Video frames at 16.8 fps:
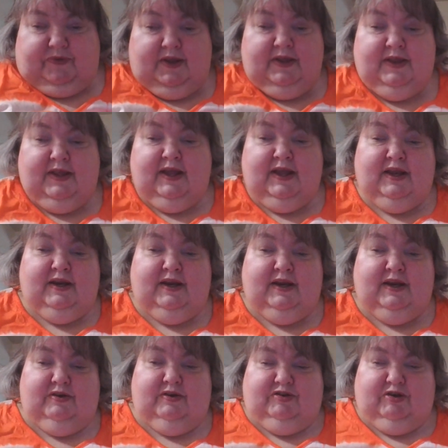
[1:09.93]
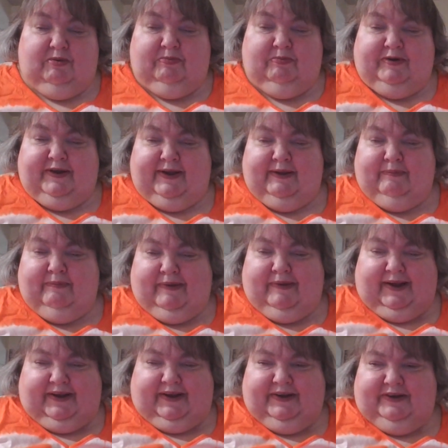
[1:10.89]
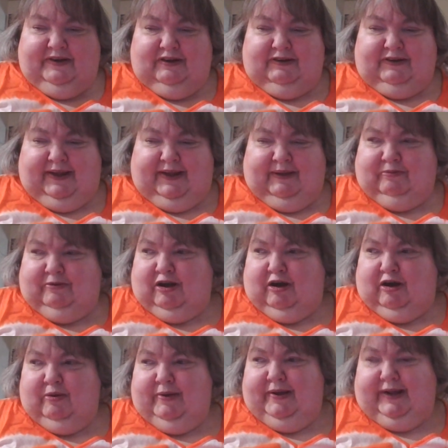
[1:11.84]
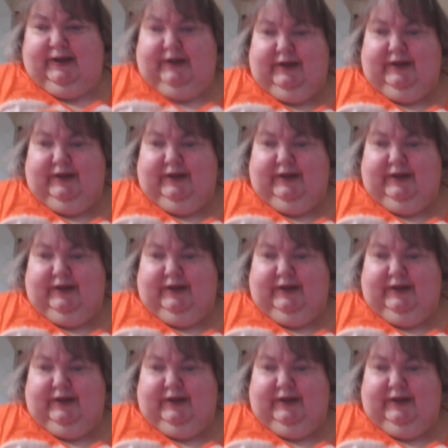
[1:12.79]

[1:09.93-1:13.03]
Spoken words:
And then she'll bring it back and I'll keep going.